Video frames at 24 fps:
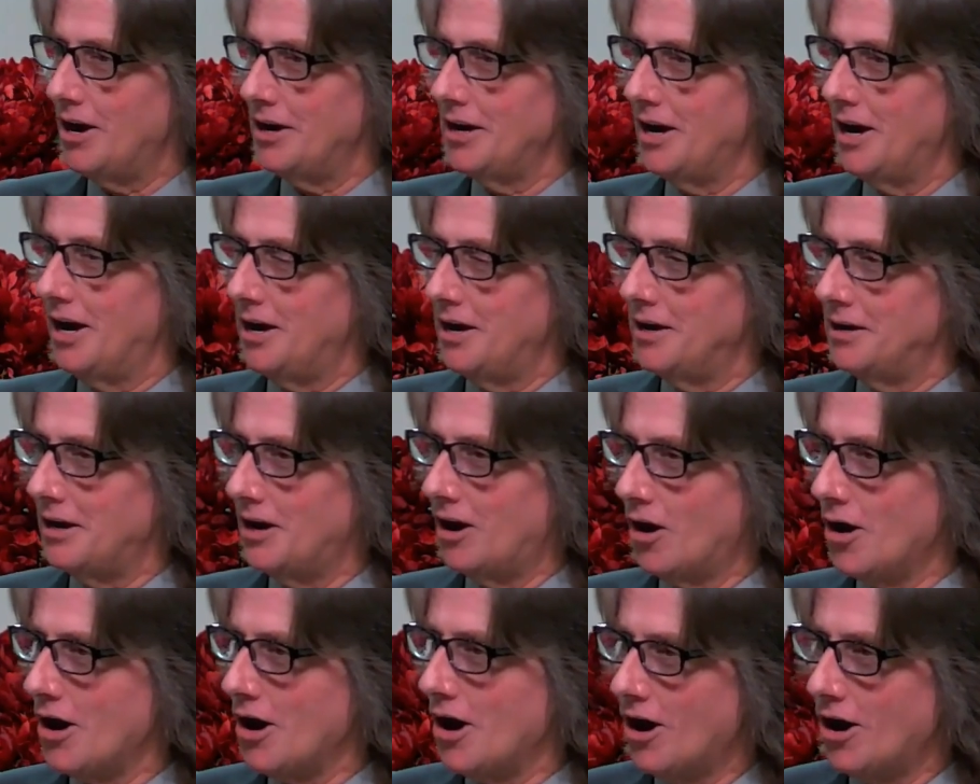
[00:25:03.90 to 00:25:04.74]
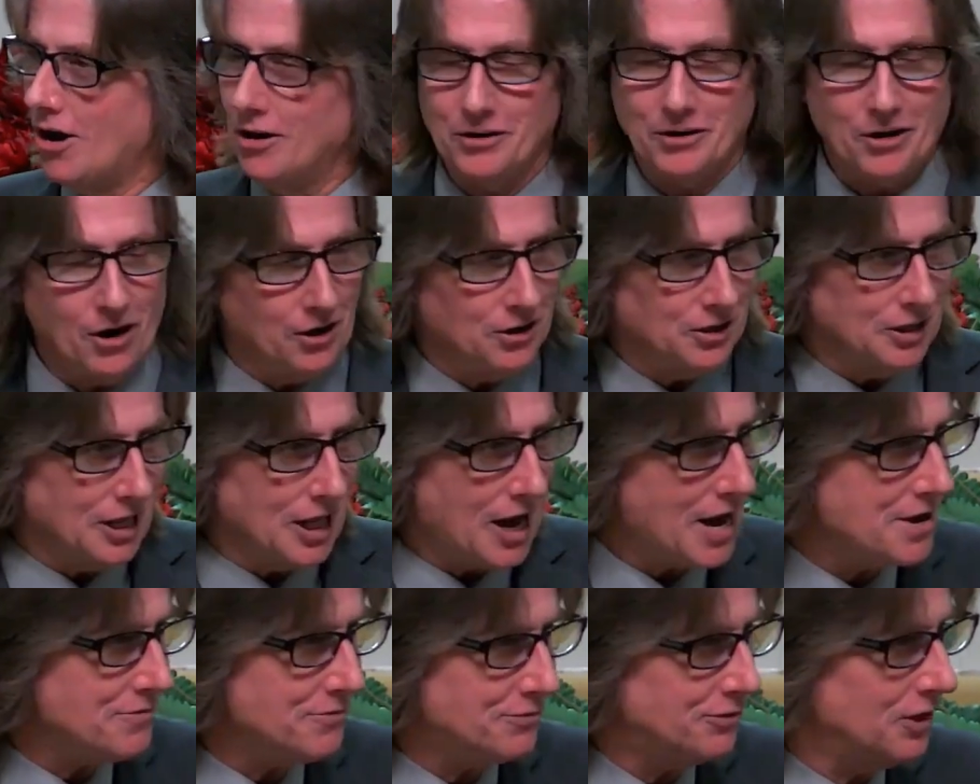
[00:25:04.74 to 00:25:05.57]
uh, our, our, our
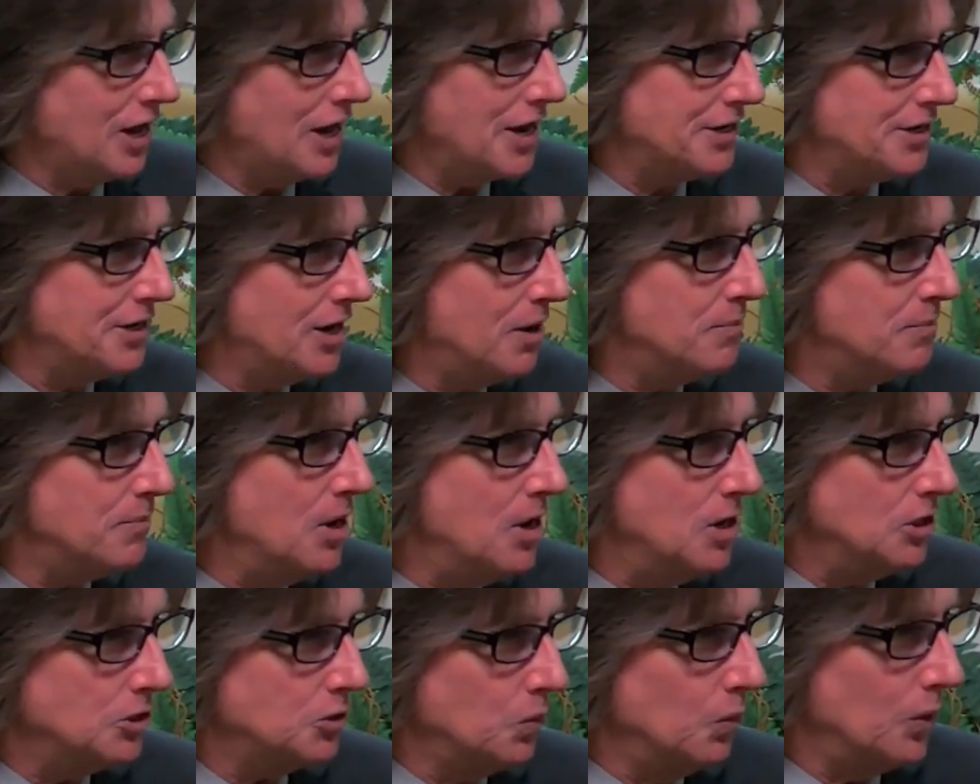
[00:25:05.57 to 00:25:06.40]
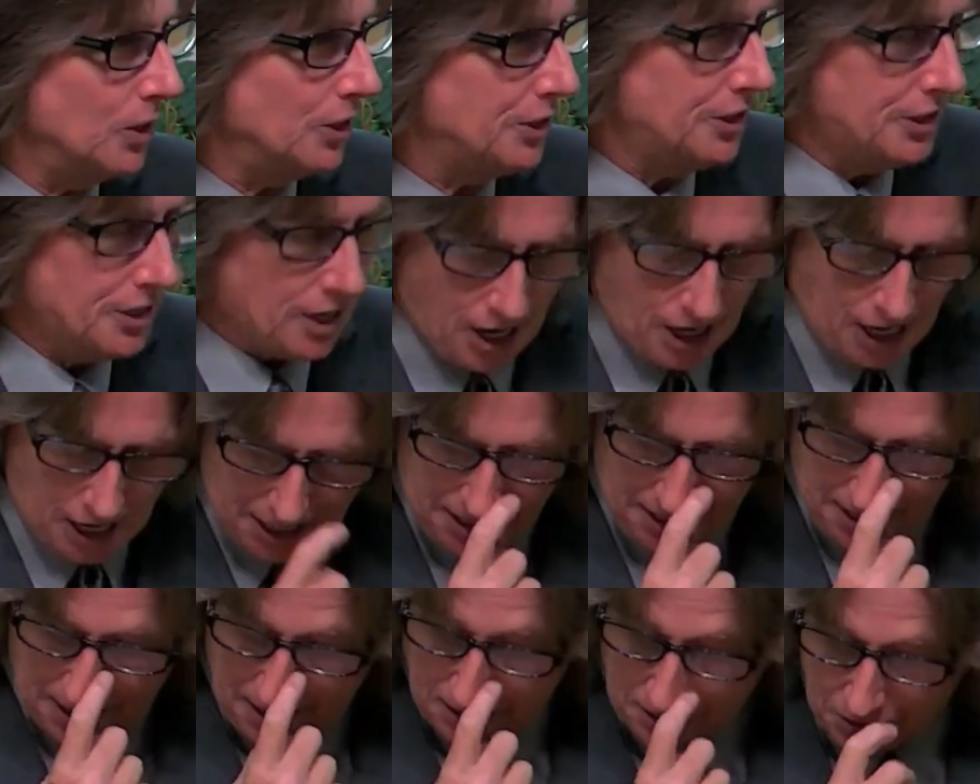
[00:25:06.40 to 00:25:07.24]
life lined up to where God,
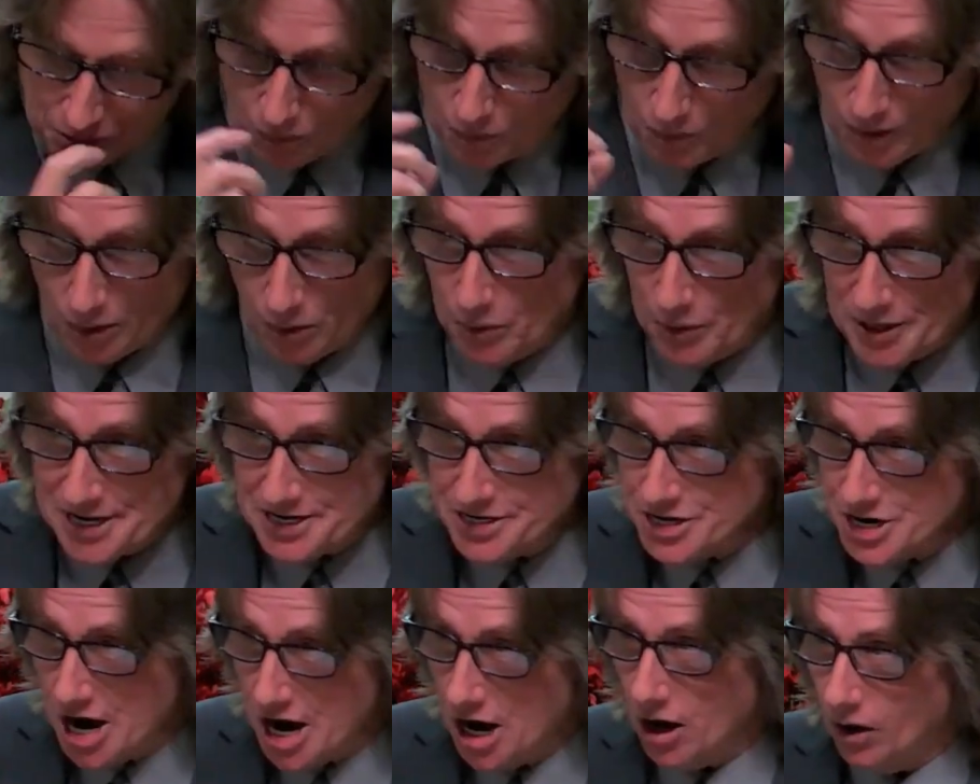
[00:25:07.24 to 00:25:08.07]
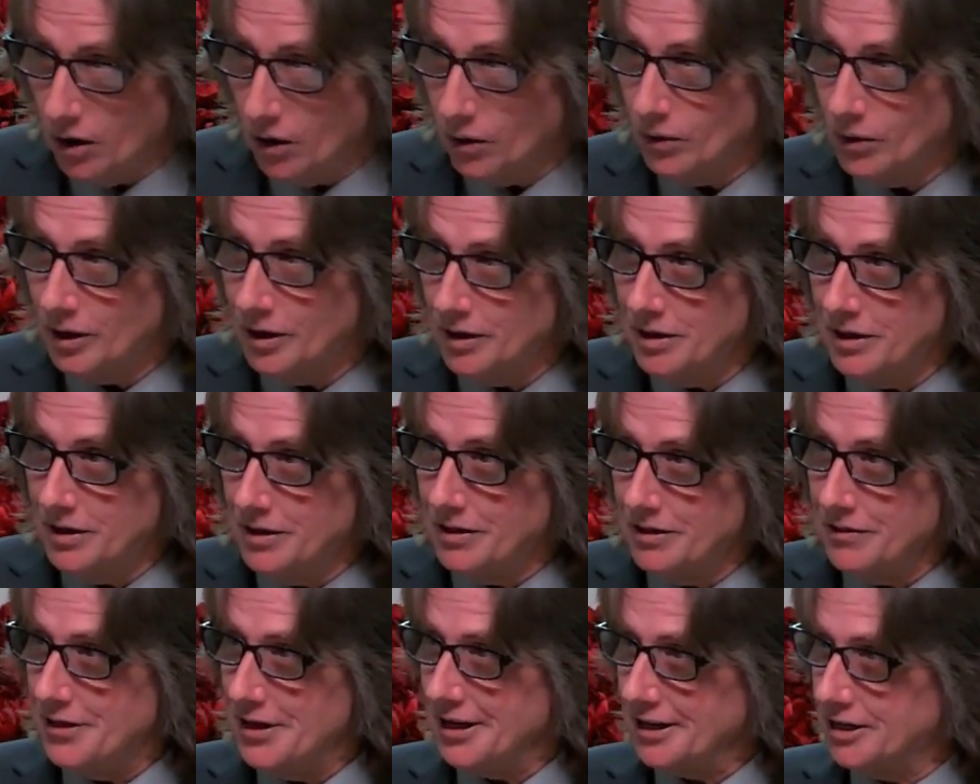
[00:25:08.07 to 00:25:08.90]
to where we know
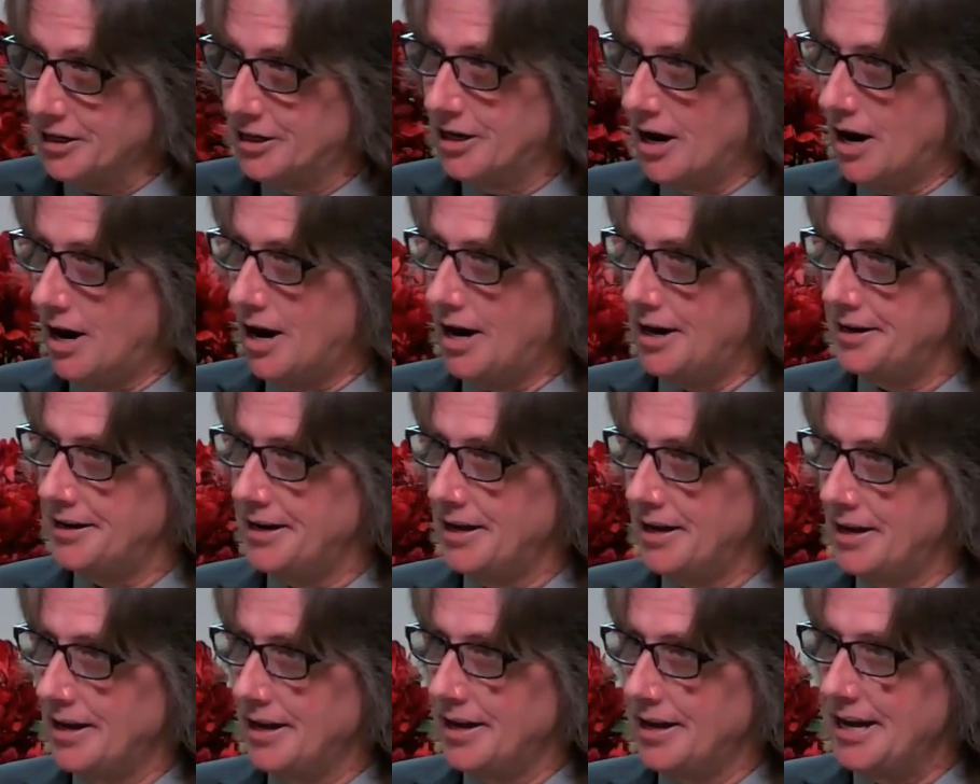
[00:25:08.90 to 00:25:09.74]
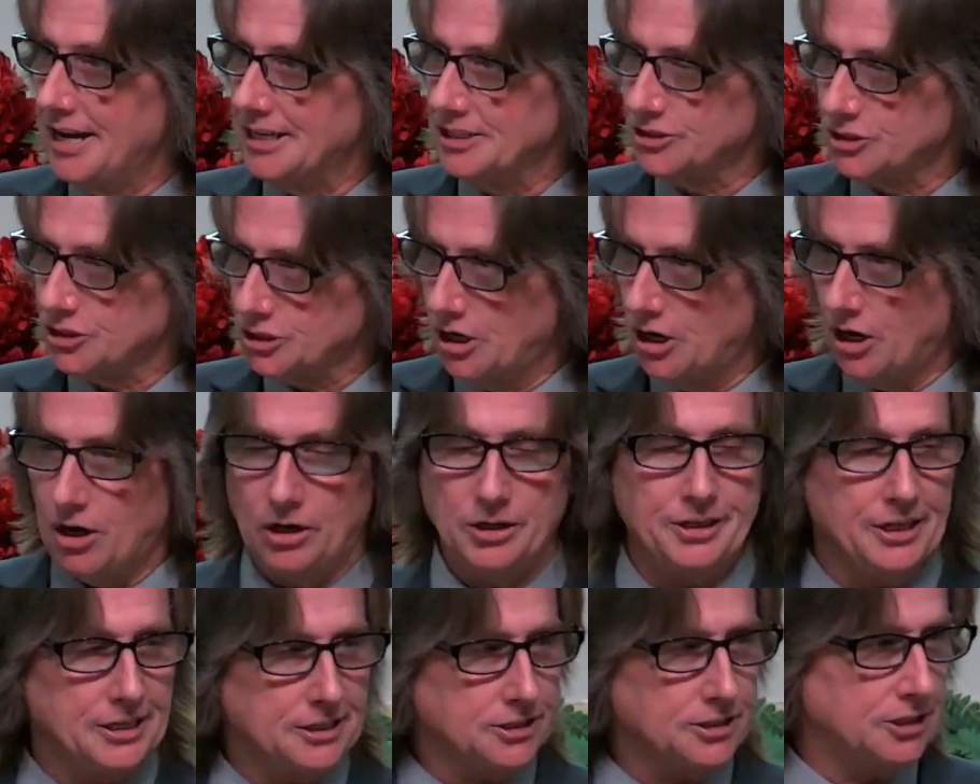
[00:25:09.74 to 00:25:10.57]
that God has called
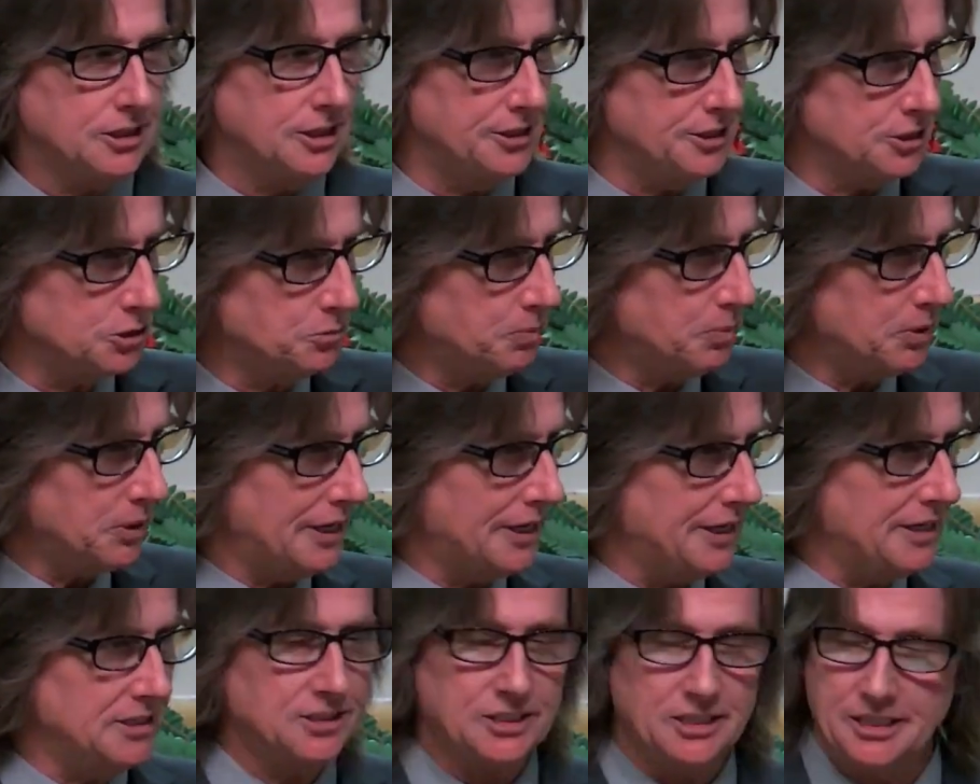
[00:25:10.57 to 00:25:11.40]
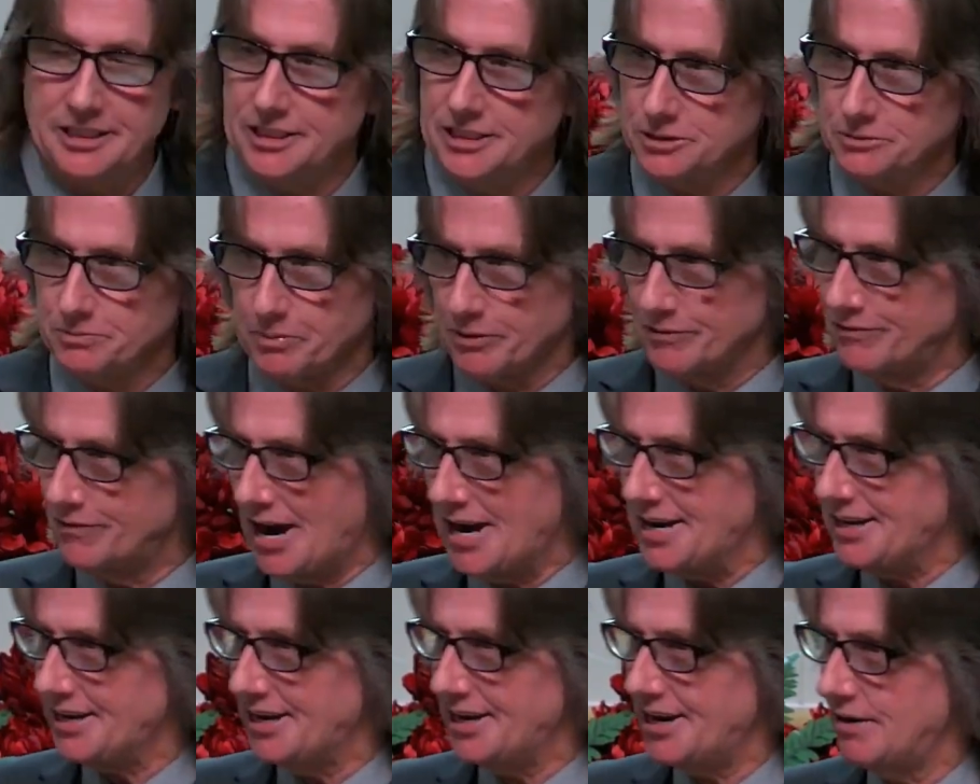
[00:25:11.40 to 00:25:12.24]
us to this place. He has
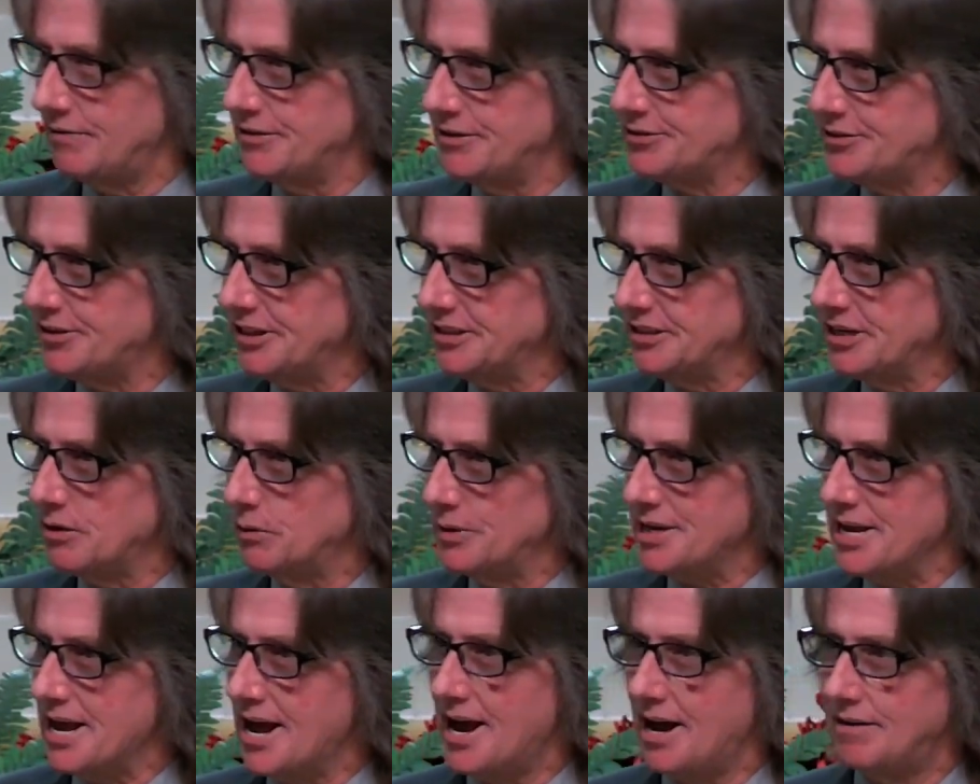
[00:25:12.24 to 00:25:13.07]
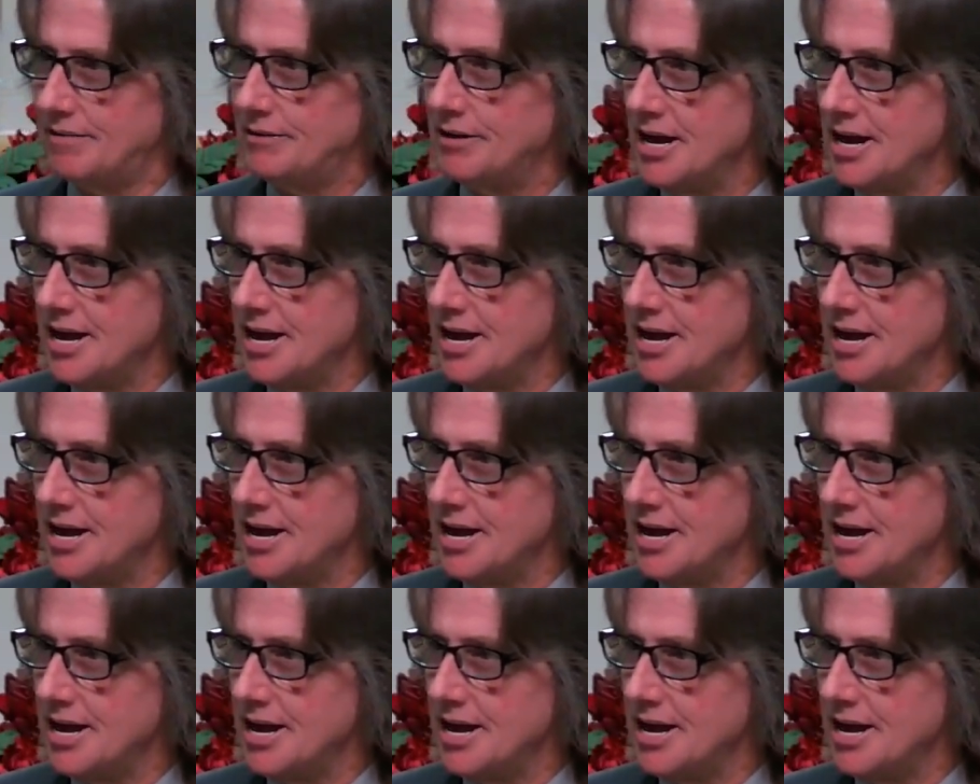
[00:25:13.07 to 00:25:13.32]
provided everything that we have.